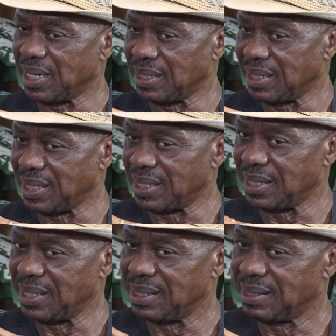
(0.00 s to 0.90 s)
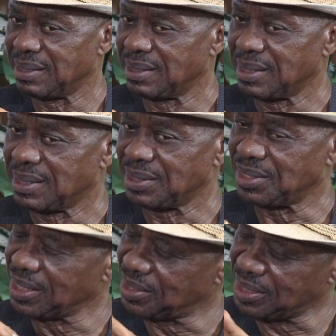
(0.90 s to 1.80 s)
in the
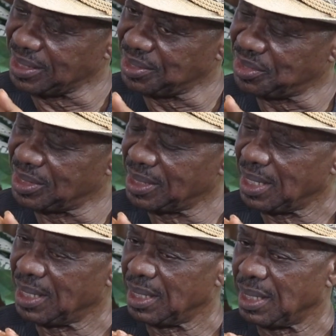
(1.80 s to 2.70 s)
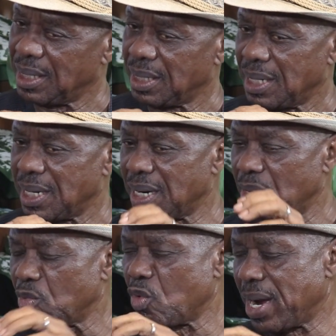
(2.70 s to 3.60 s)
60s
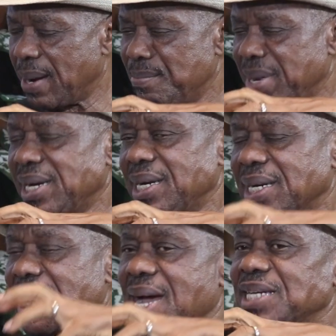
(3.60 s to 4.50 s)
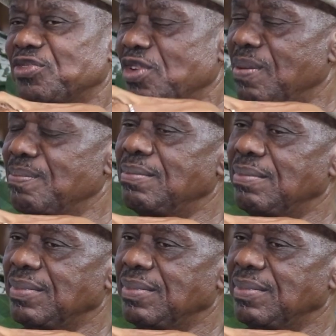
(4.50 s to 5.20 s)
were mainly guys from